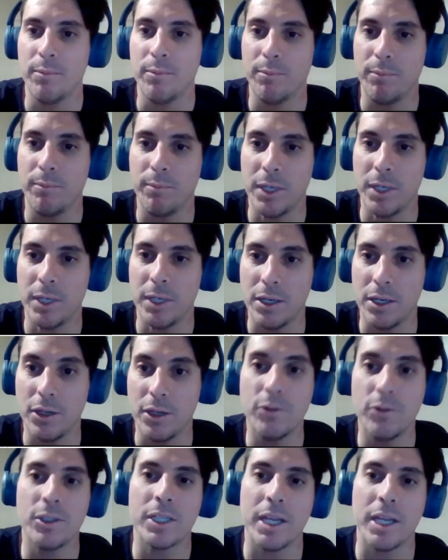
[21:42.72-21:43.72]
be a
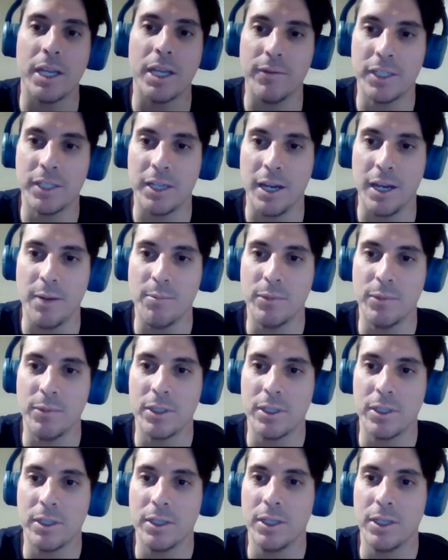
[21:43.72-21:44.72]
new set of
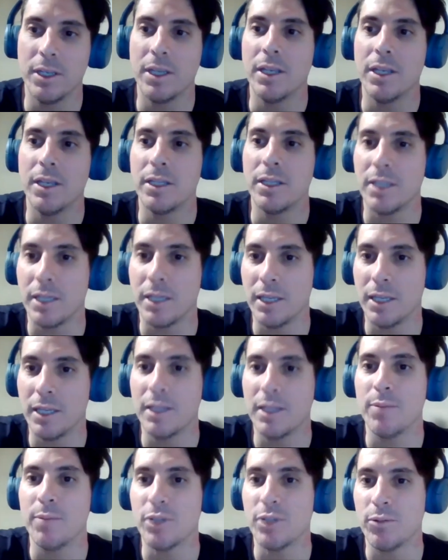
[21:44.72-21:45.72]
steps to get
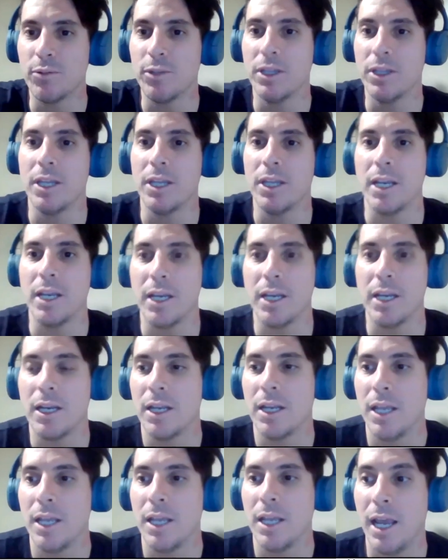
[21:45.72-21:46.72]
them to what they
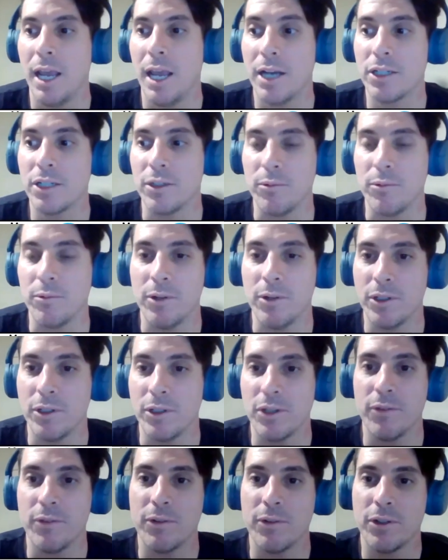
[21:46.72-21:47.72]
actually want. So
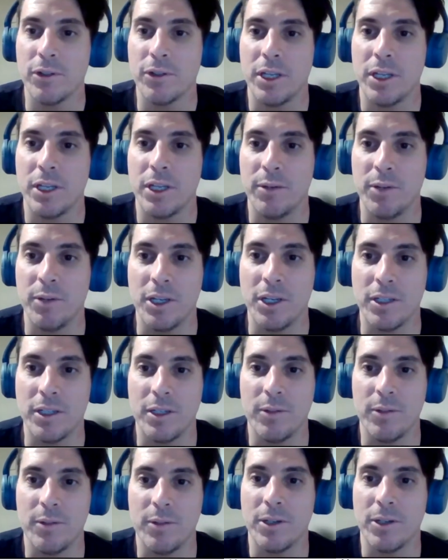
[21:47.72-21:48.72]
the first thing we need to
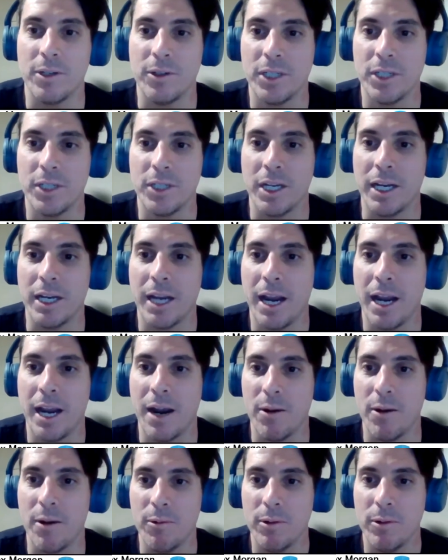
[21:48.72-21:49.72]
do is understand
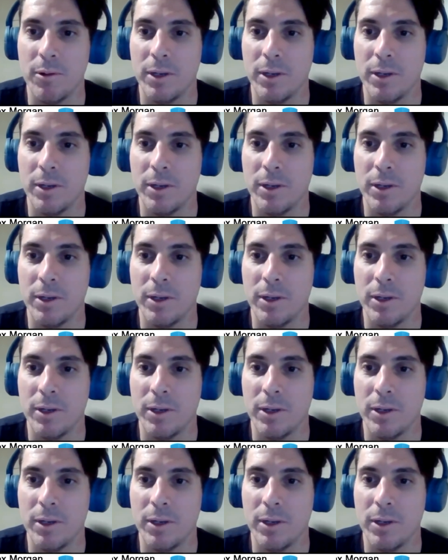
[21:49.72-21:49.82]
how